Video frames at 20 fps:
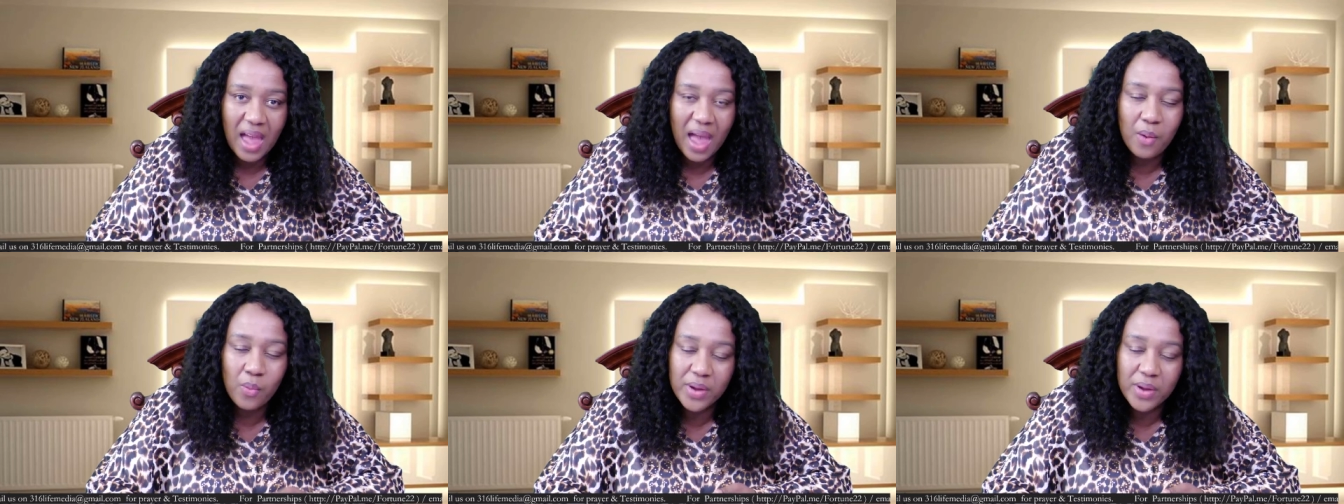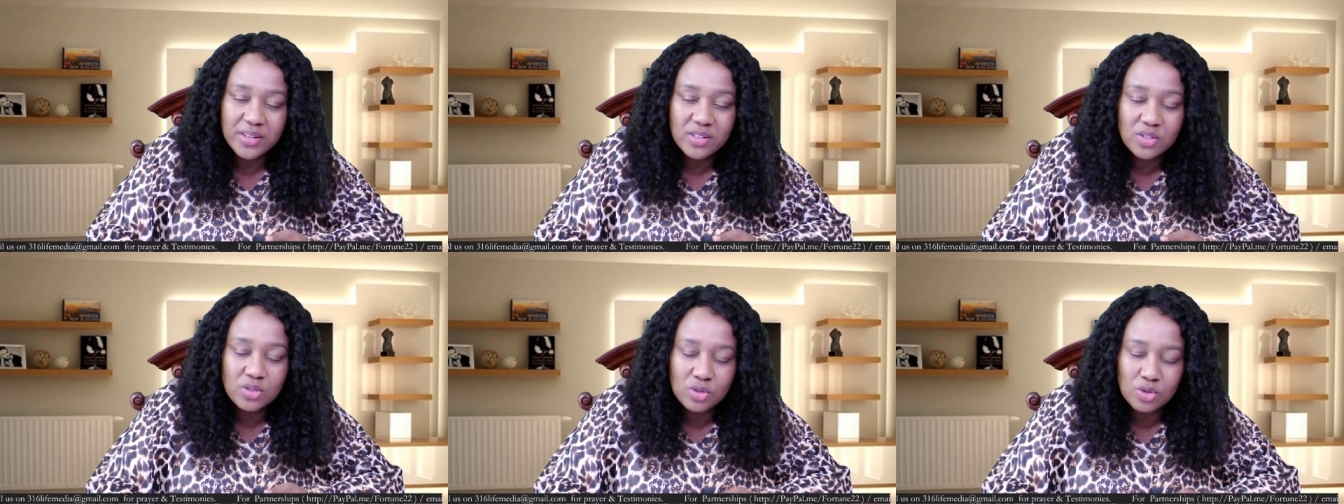I
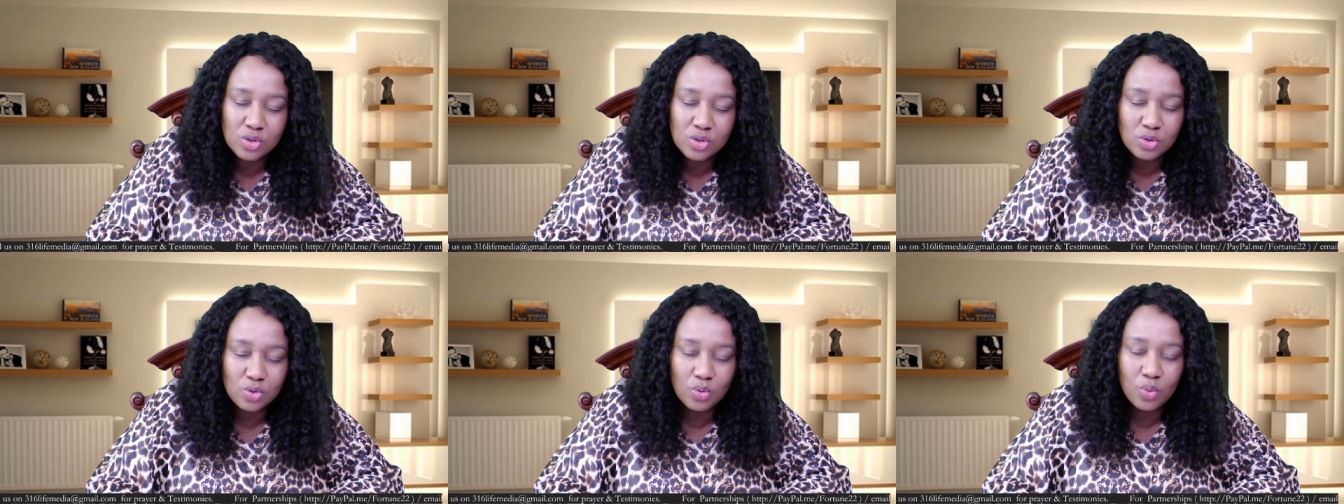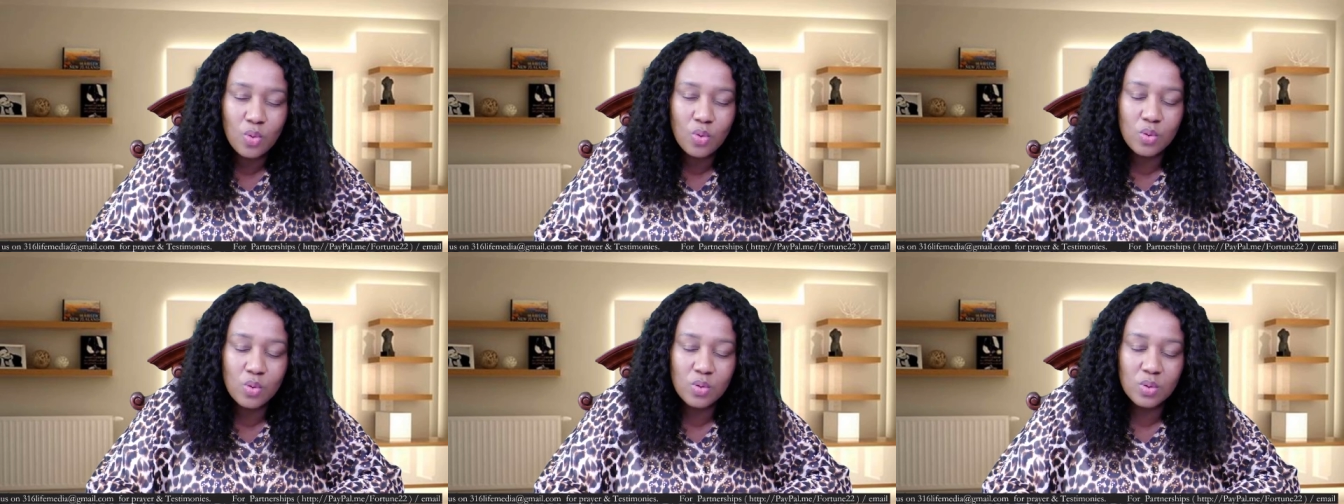went to
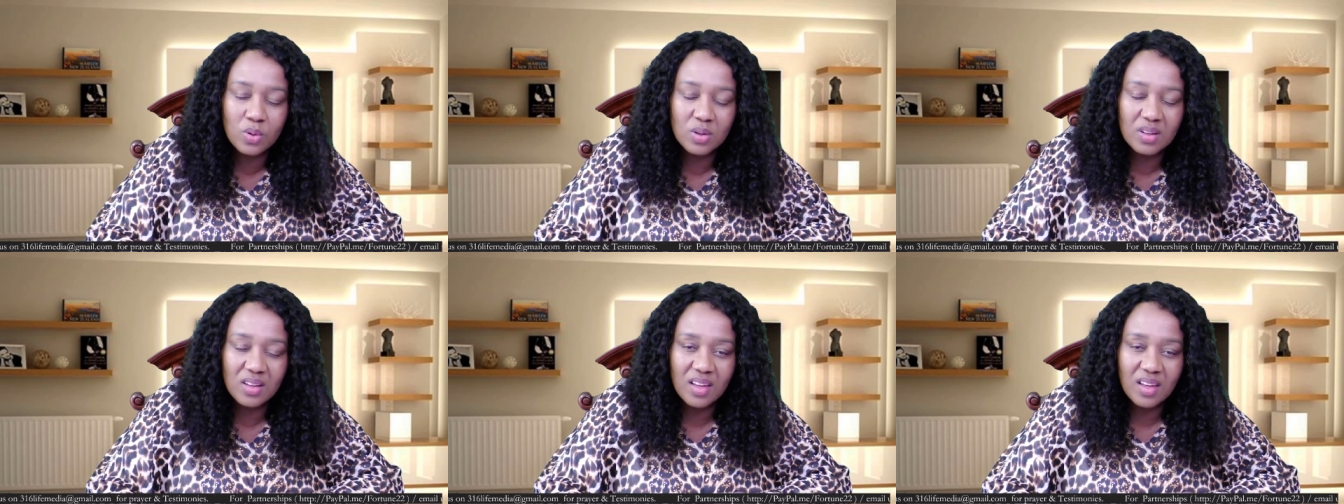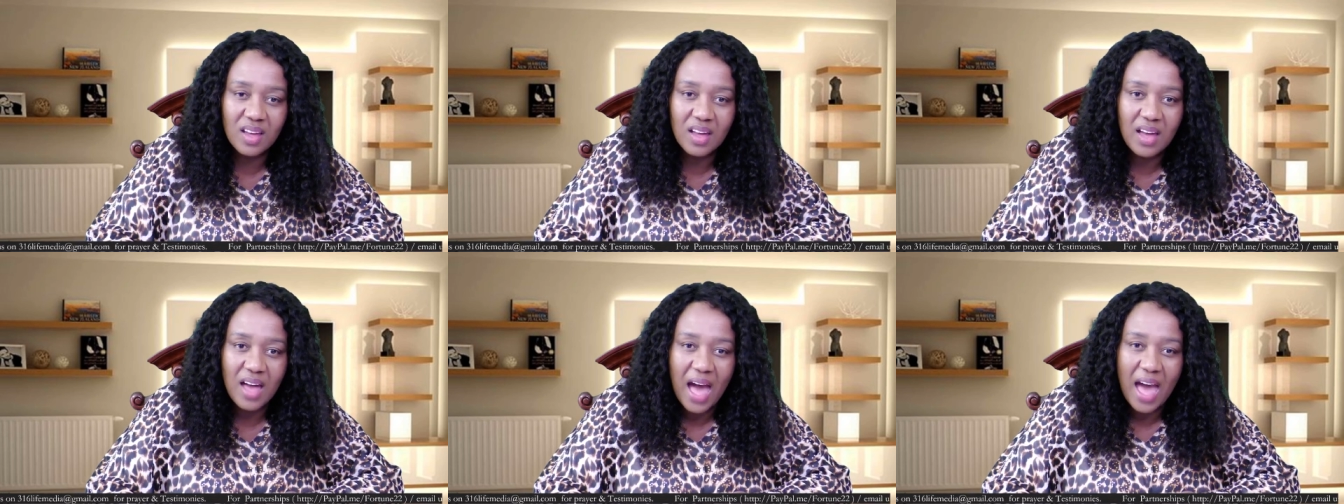school.
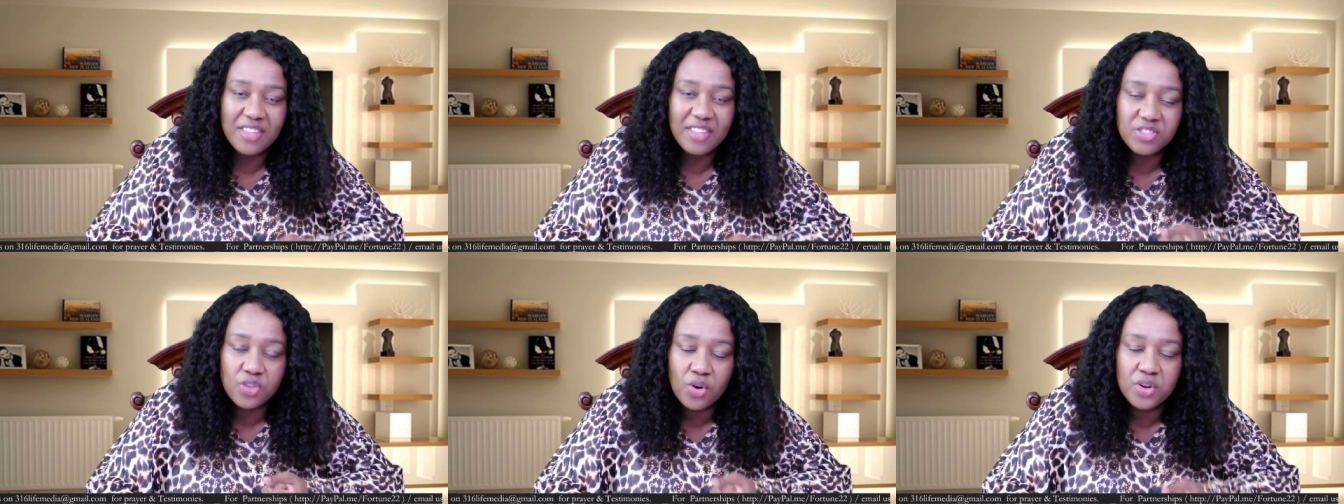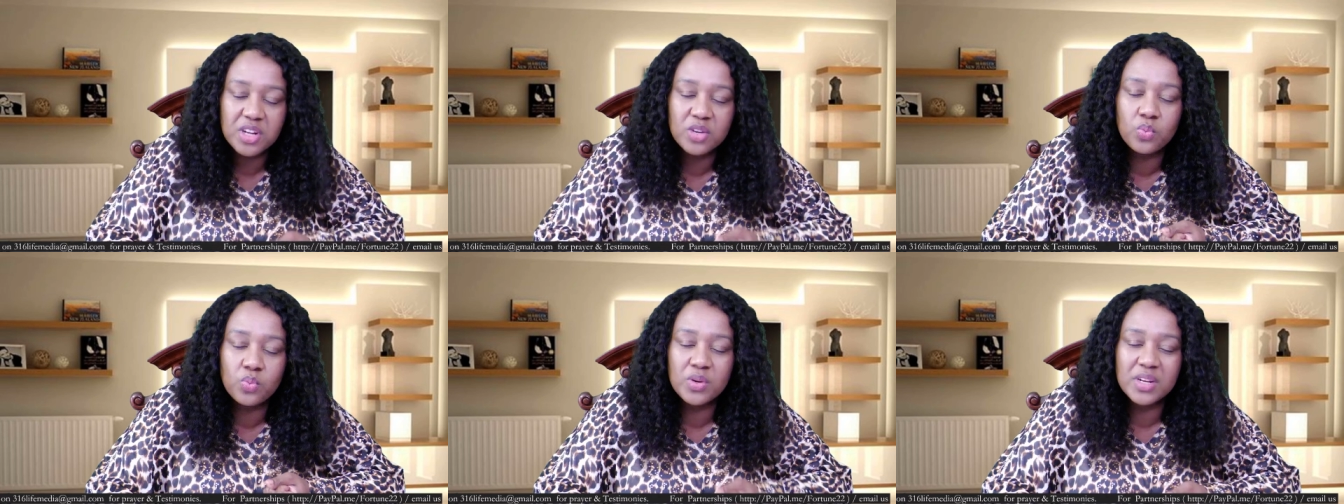I
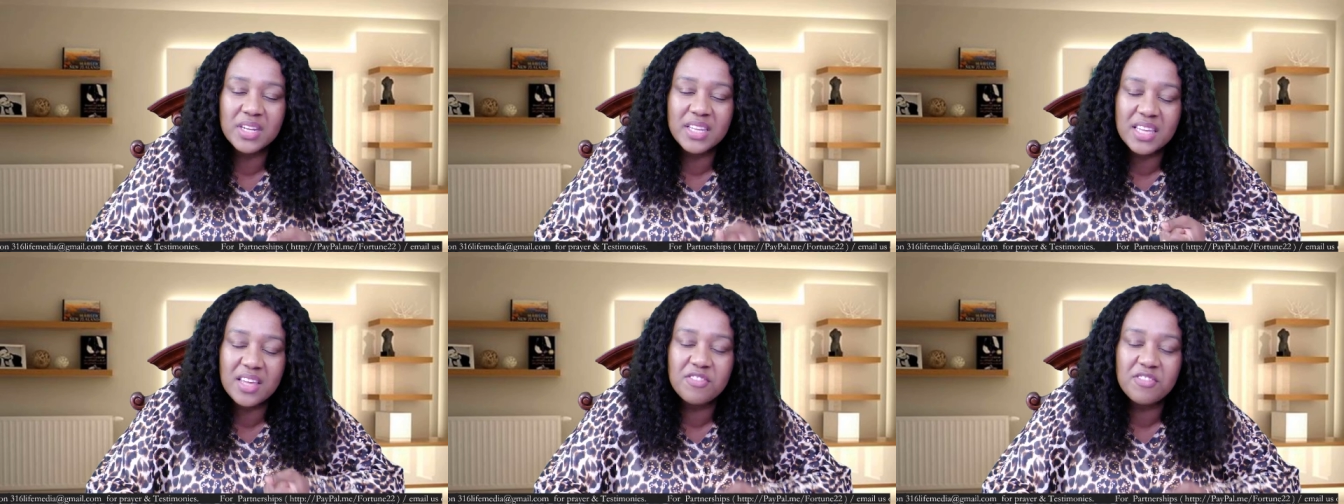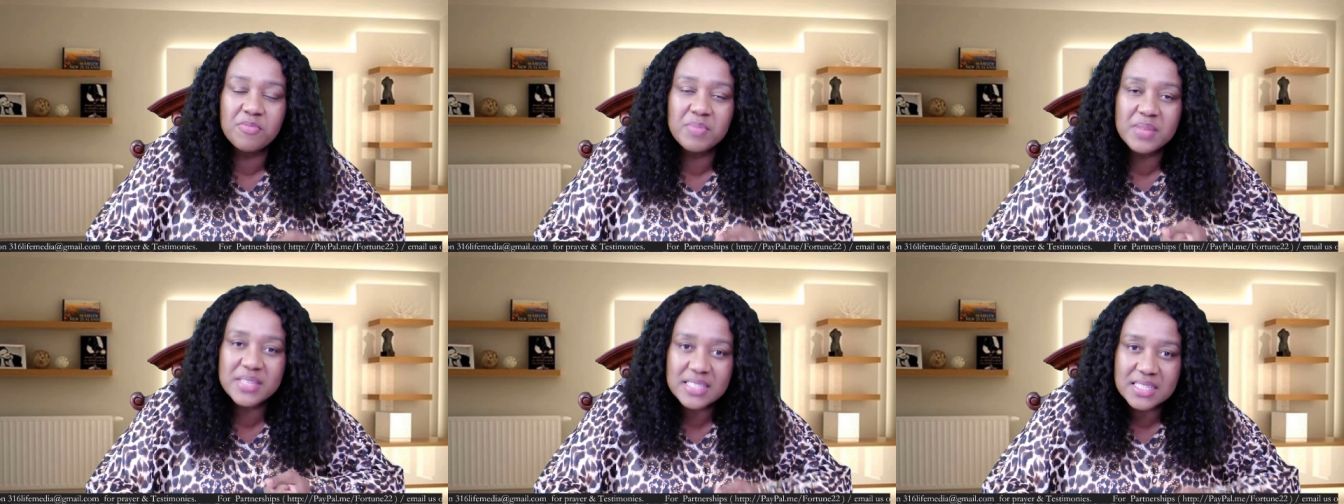thought it would
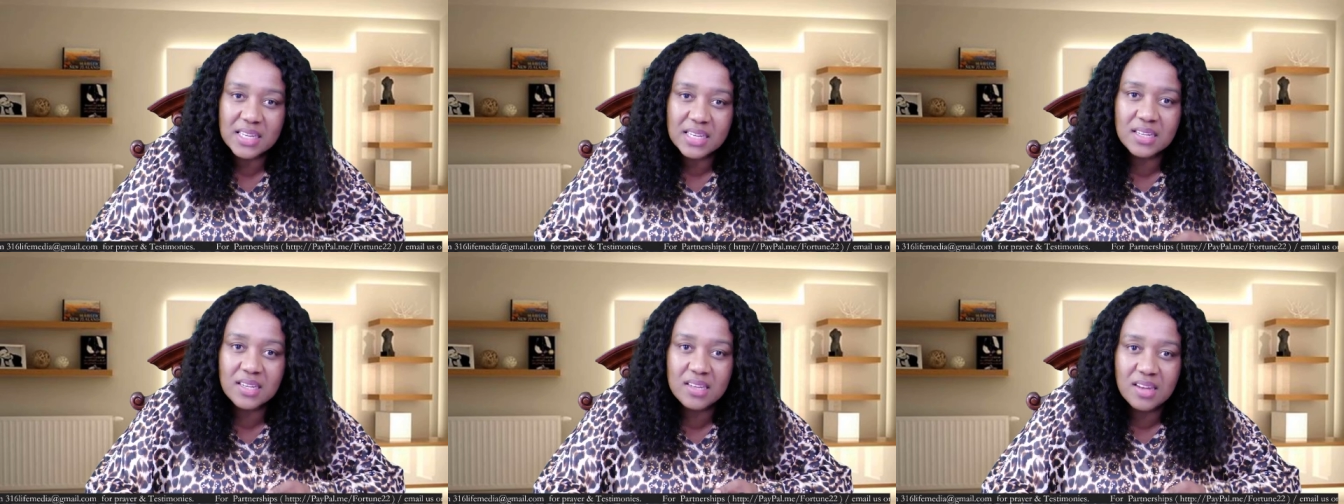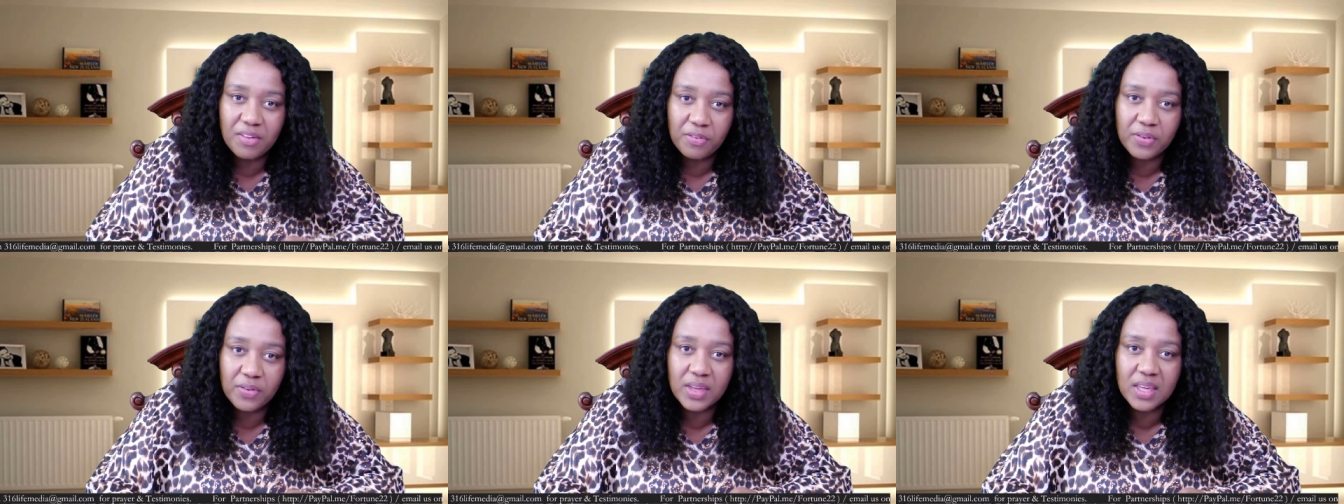give me
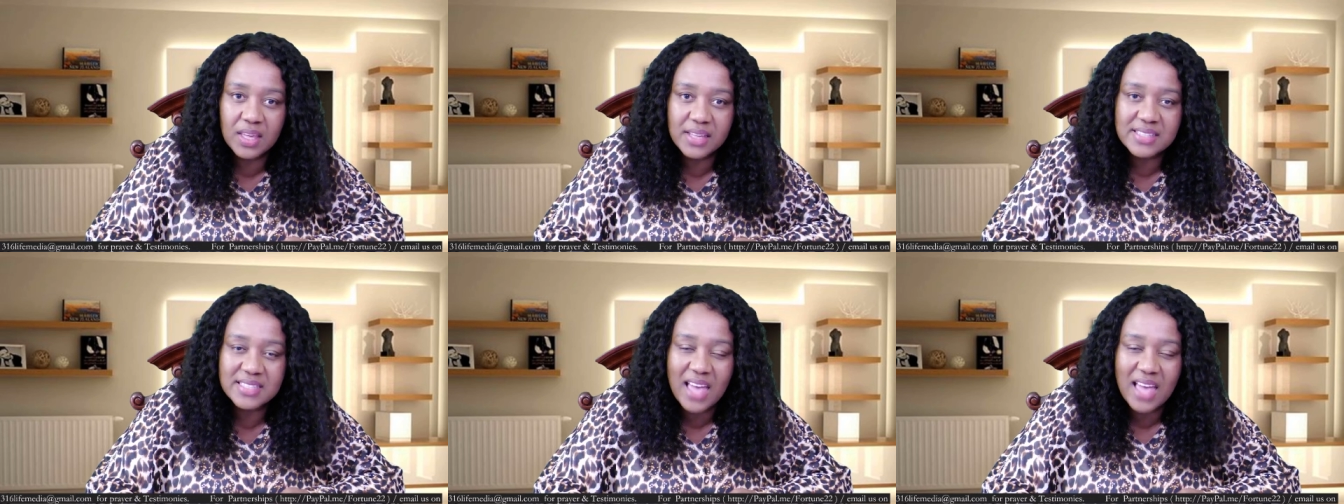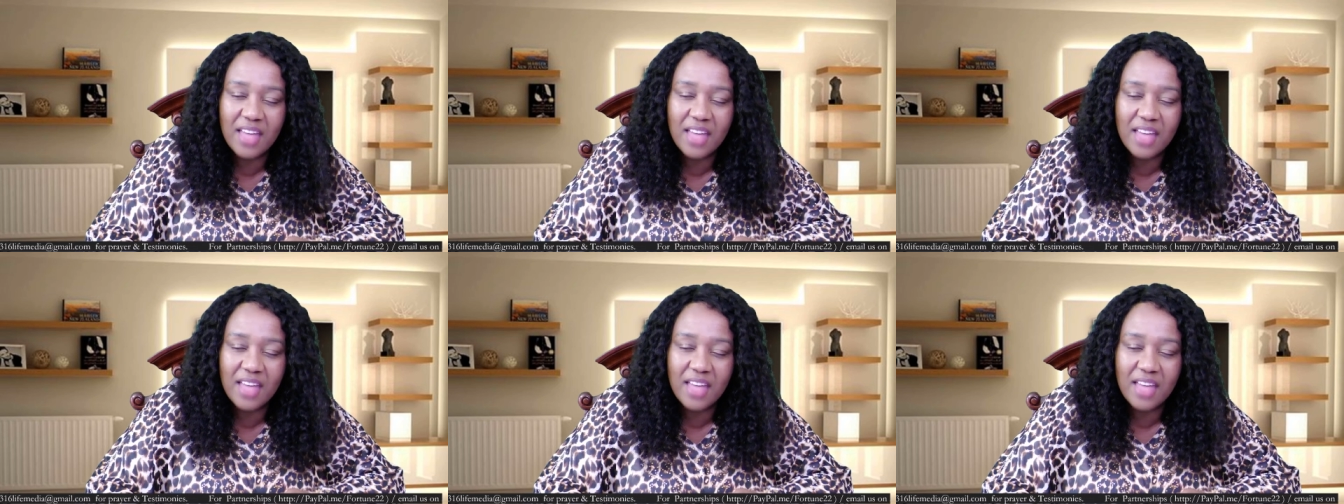significance.